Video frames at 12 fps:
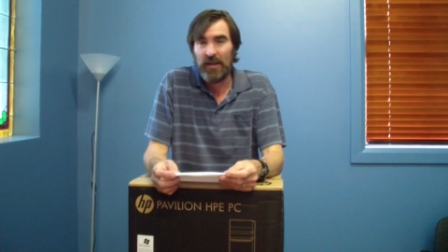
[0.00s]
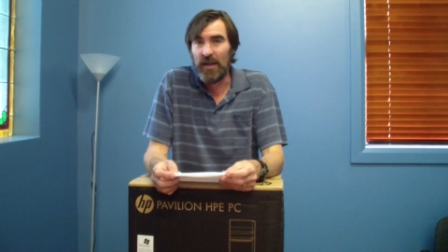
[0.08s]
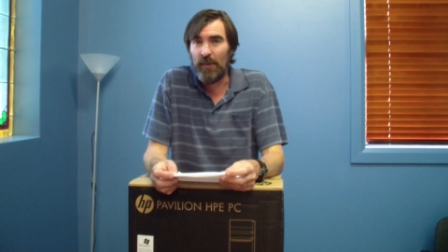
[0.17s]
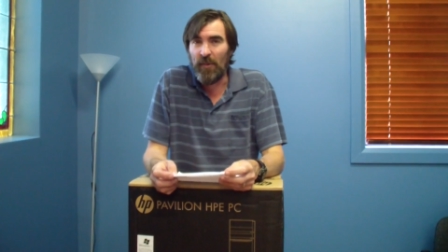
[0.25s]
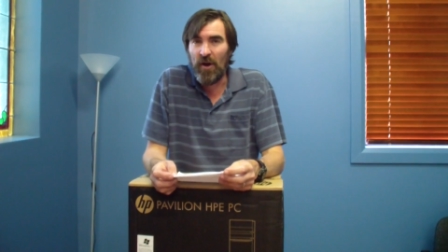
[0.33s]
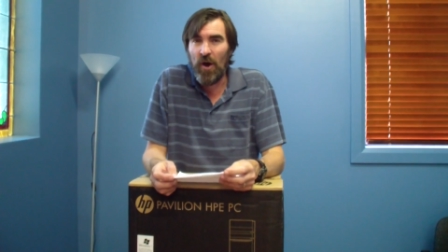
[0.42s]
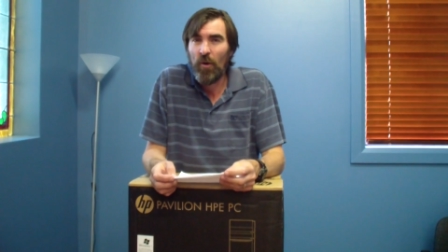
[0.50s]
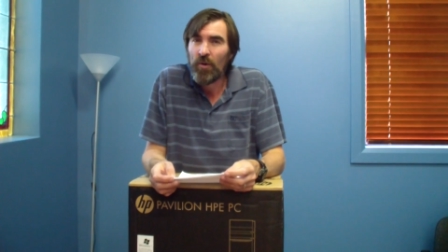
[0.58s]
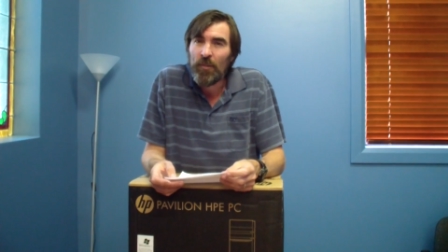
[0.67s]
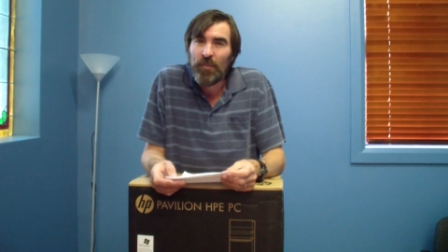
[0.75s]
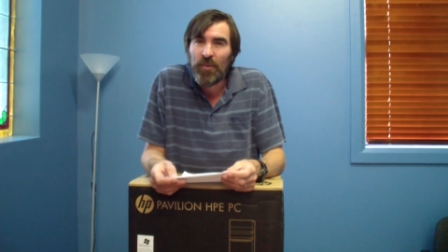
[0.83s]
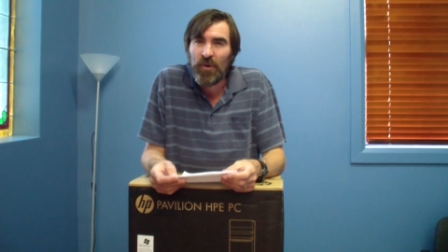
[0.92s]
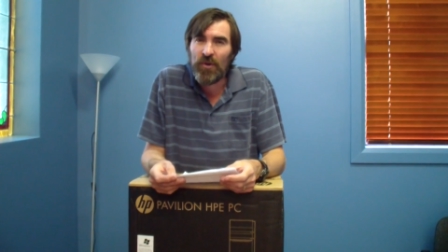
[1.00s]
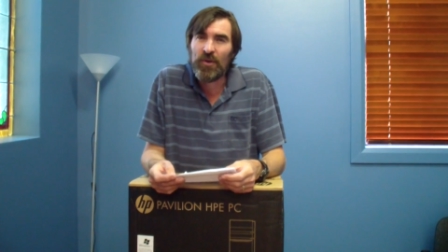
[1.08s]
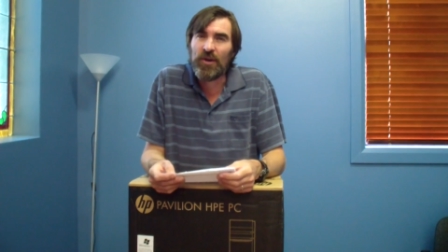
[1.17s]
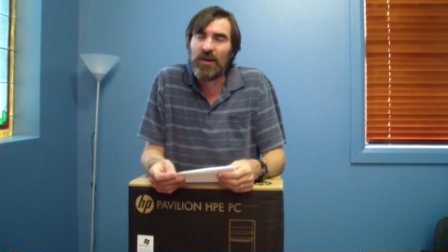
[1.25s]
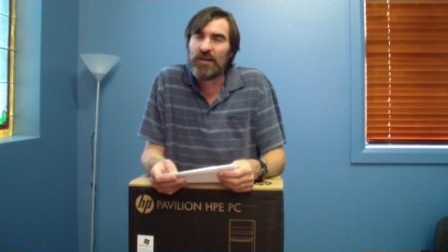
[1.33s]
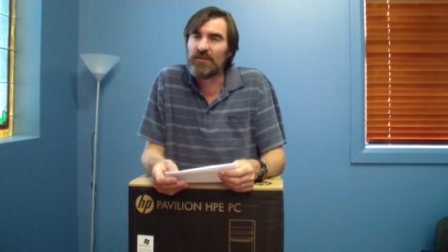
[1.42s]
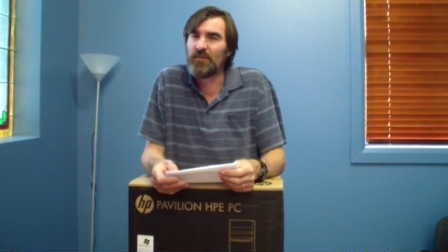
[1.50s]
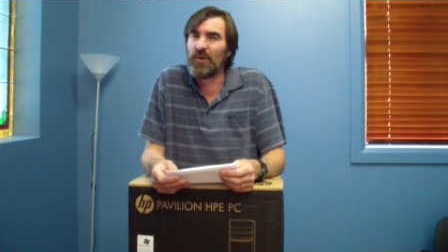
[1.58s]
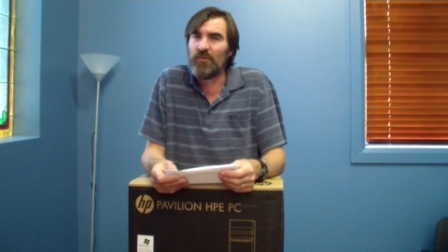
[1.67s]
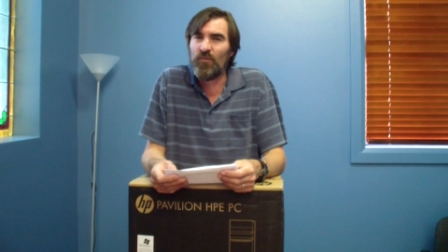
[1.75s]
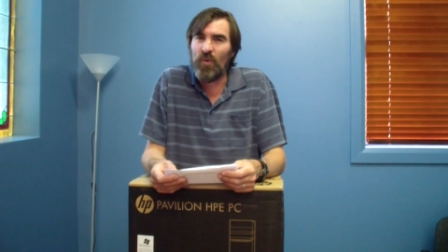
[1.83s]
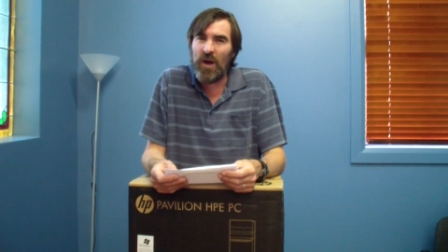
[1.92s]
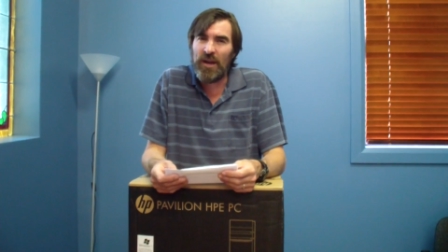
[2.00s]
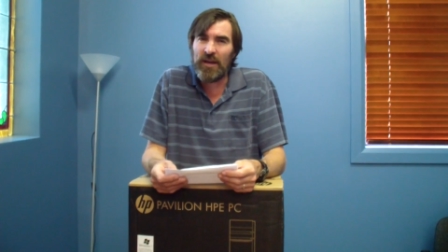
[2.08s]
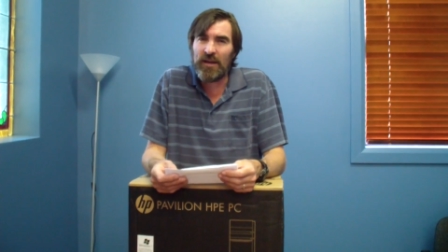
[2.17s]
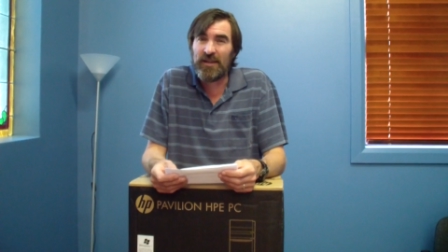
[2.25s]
Now my old computer has been running